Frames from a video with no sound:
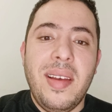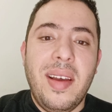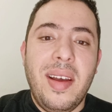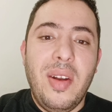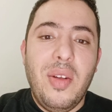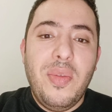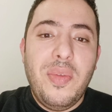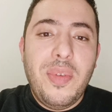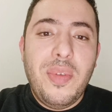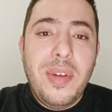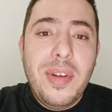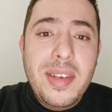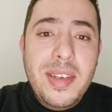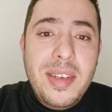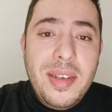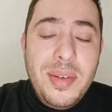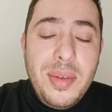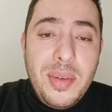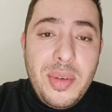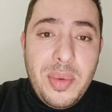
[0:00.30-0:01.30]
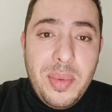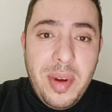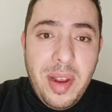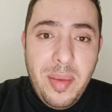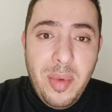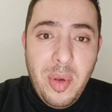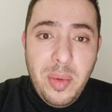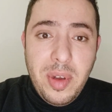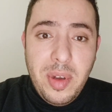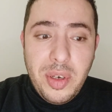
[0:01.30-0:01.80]
Hello everyone, this is Dr.
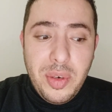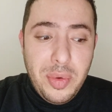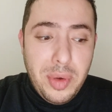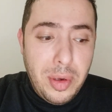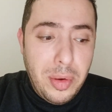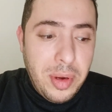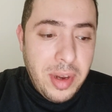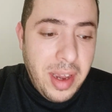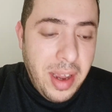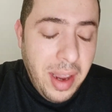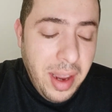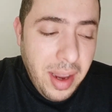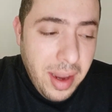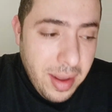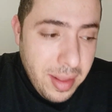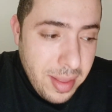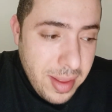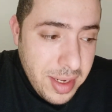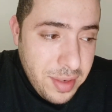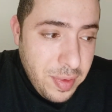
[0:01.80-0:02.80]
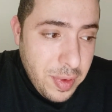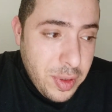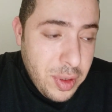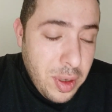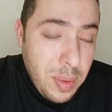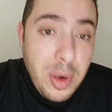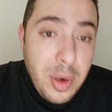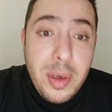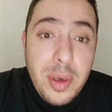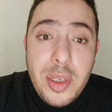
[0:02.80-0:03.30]
Ibrahim. Hope you are doing okay. In this video,
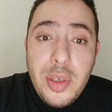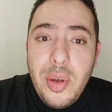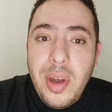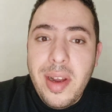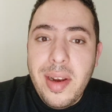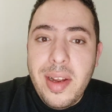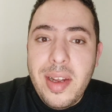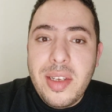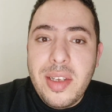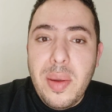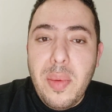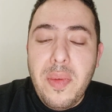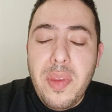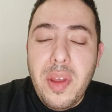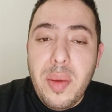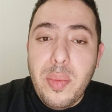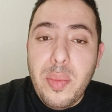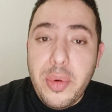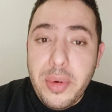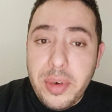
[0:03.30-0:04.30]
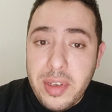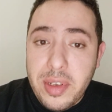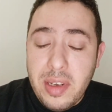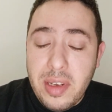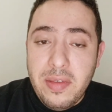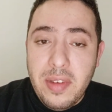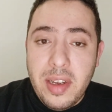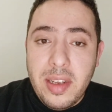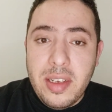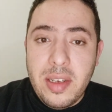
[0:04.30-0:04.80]
I'm going to highlight some of the
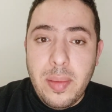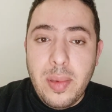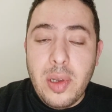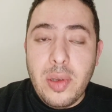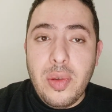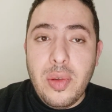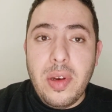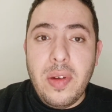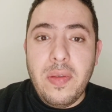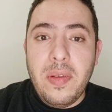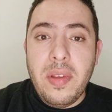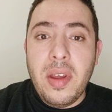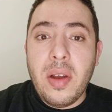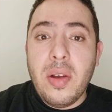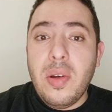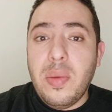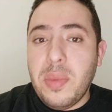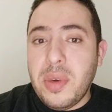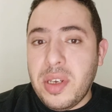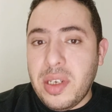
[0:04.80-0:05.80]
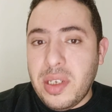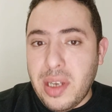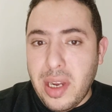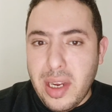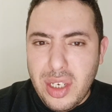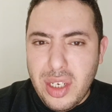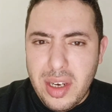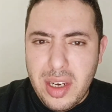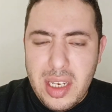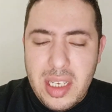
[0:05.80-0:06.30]
important facts about one of the common
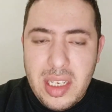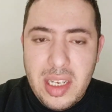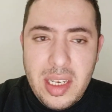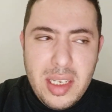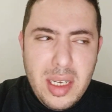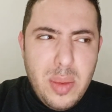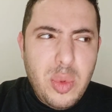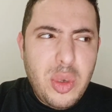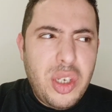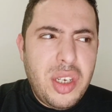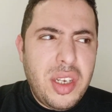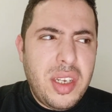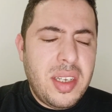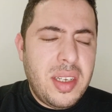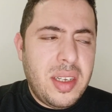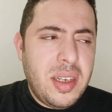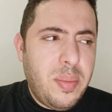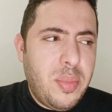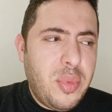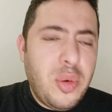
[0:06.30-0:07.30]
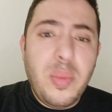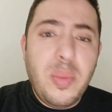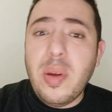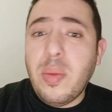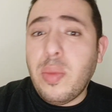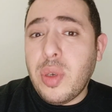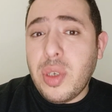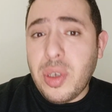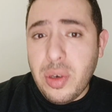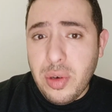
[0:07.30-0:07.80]
stations in the exam, which is a
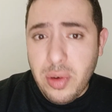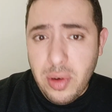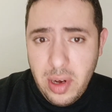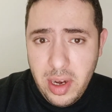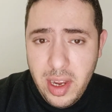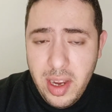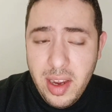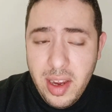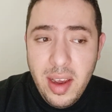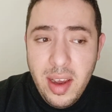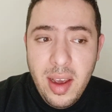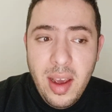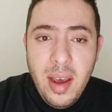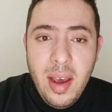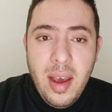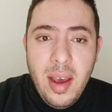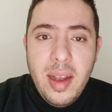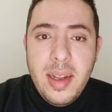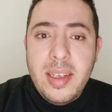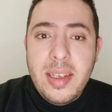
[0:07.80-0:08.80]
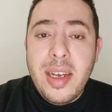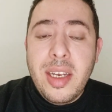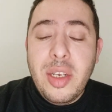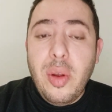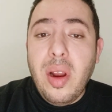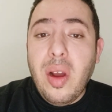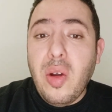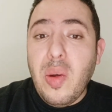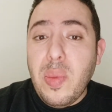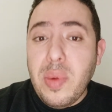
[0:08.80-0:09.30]
problem with your colleague. It's
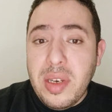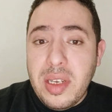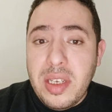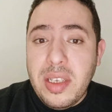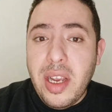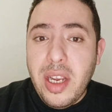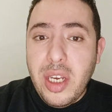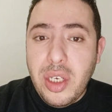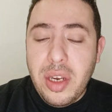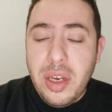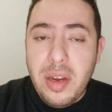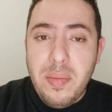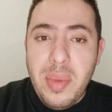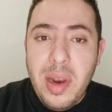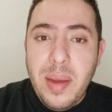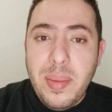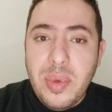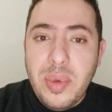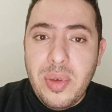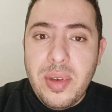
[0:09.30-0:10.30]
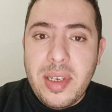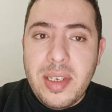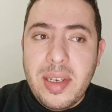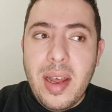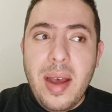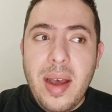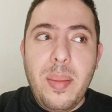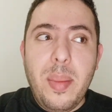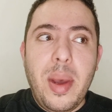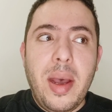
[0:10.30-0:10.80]
actually a common station in PLAB 2
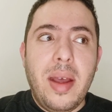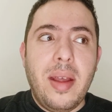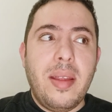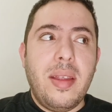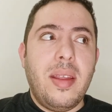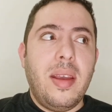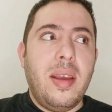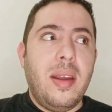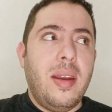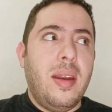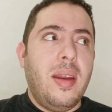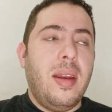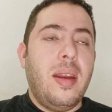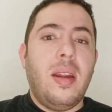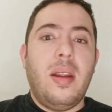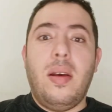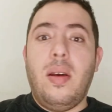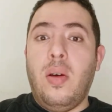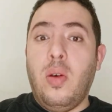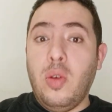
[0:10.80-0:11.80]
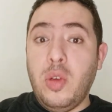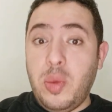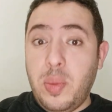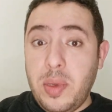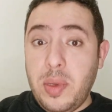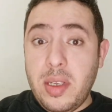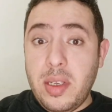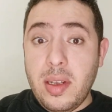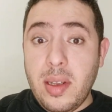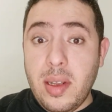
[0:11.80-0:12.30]
exam and in
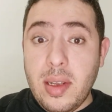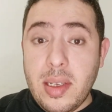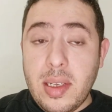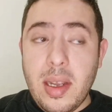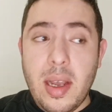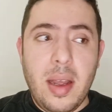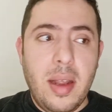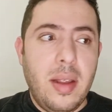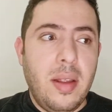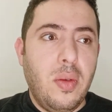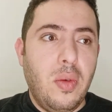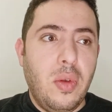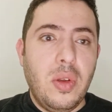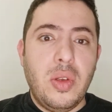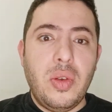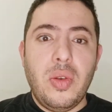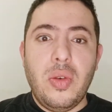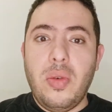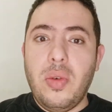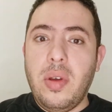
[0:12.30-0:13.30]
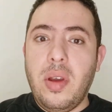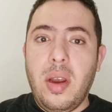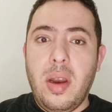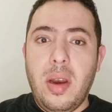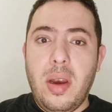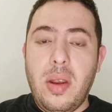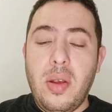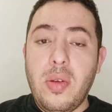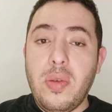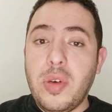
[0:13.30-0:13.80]
hospitals and also
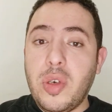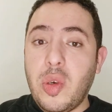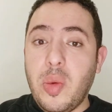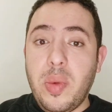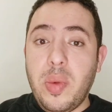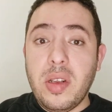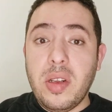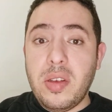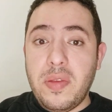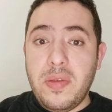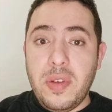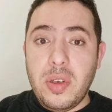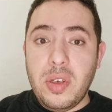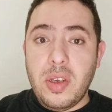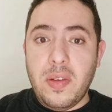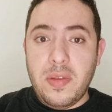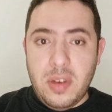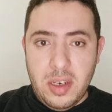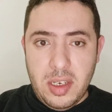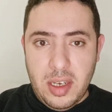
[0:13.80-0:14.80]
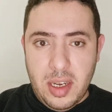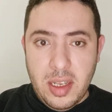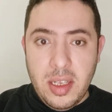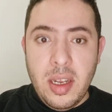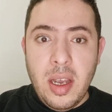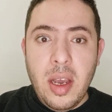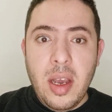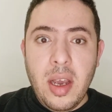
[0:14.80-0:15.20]
in your job interviews after that.